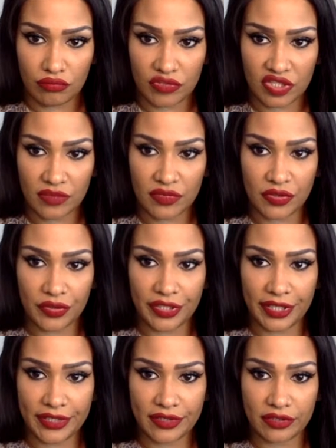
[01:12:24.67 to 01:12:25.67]
Some
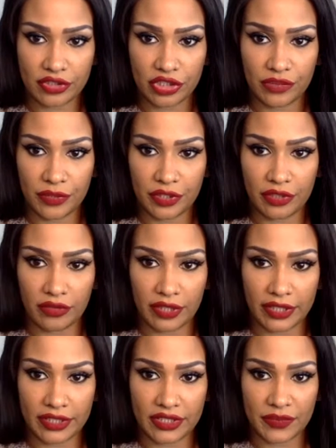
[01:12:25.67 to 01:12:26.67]
Zodiacs are cheap and don't
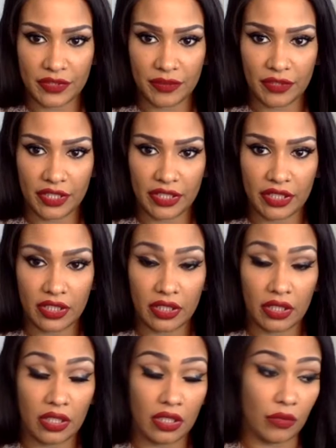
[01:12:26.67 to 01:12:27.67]
like to spend money.
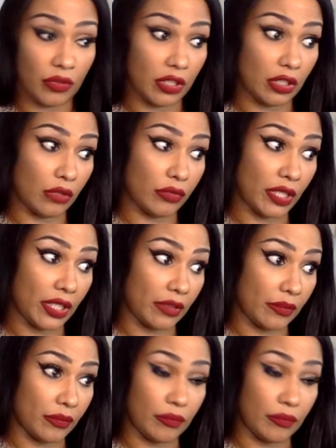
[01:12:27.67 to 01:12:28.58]
Well, then don't date